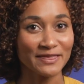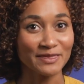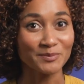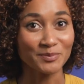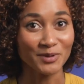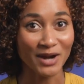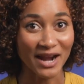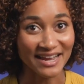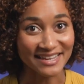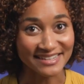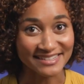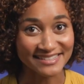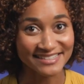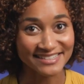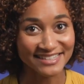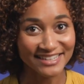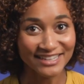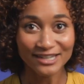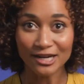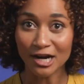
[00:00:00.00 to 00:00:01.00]
the price.
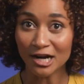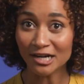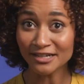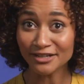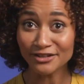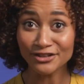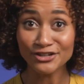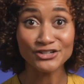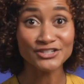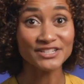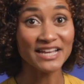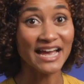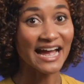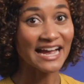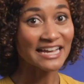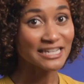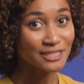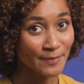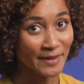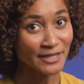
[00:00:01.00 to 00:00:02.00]
Car dealers
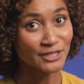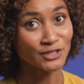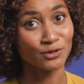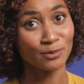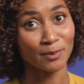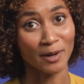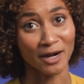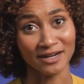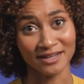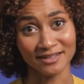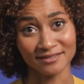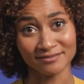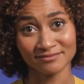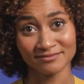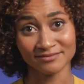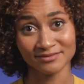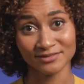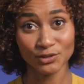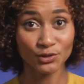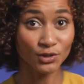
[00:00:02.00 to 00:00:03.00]
expect you to bargain.
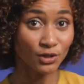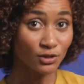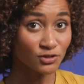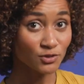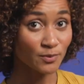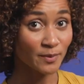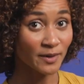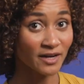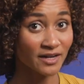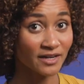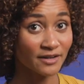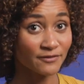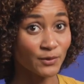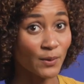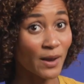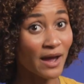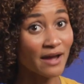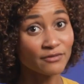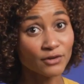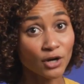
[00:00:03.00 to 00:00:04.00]
You can also bargain if you
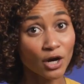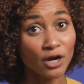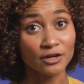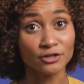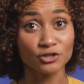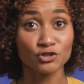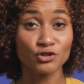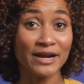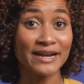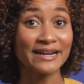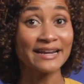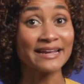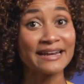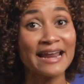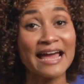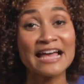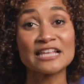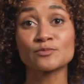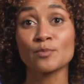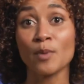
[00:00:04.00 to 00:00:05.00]
have a car to trade in
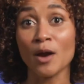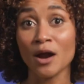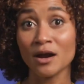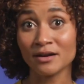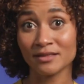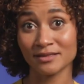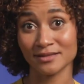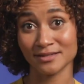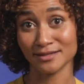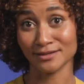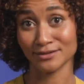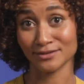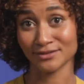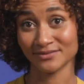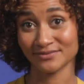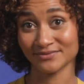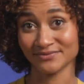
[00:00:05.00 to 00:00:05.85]
as part of the deal.